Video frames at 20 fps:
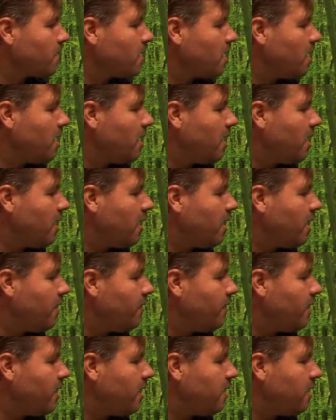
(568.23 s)

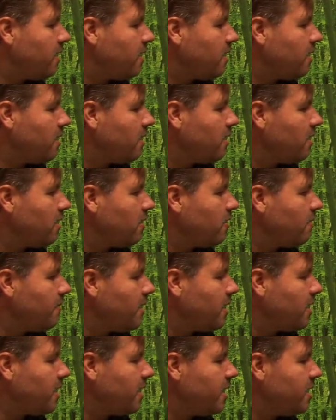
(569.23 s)
And then the
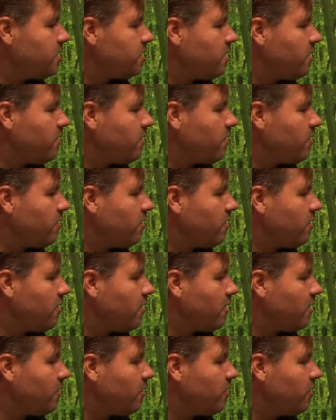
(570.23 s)
medications
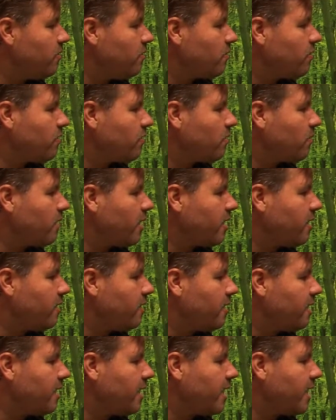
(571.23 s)
that are used to
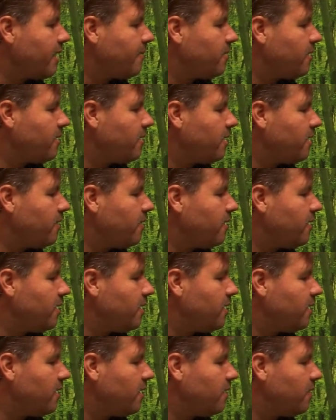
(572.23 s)
regulate GABA in
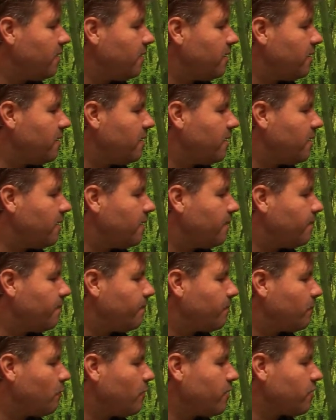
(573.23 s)
the
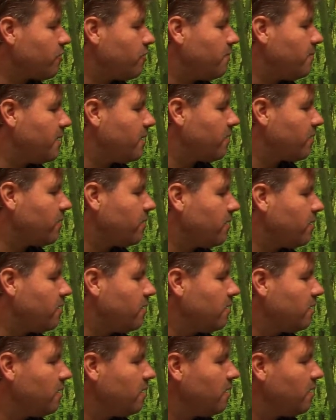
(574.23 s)
Western medicine
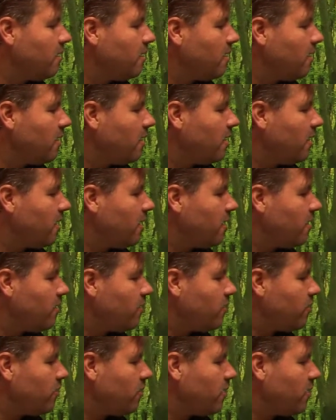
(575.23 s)

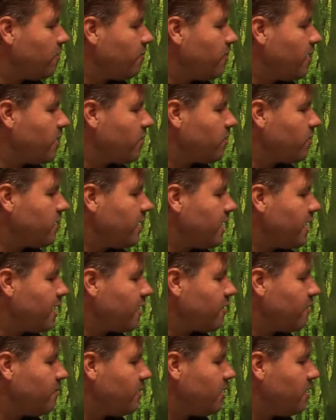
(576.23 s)
is
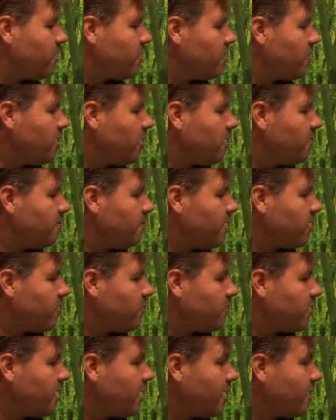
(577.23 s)
benzodiazepines and
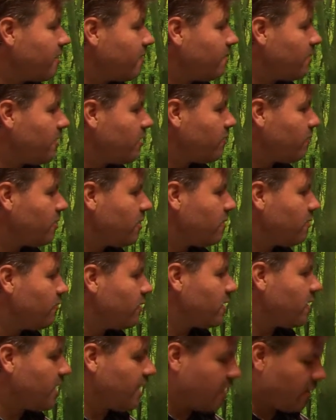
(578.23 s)
non-benzodiazepines.
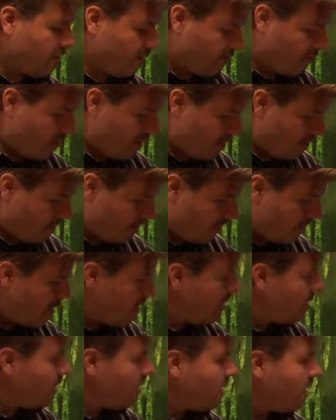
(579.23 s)
We classify them
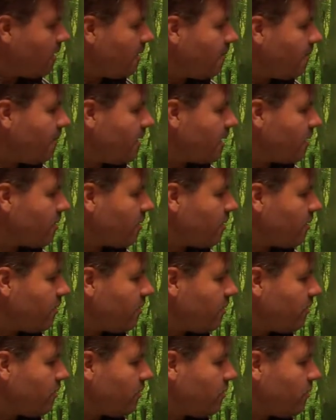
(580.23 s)
based on
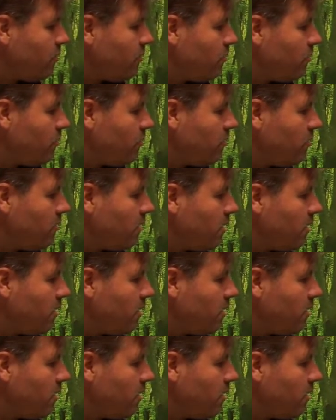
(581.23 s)
those two.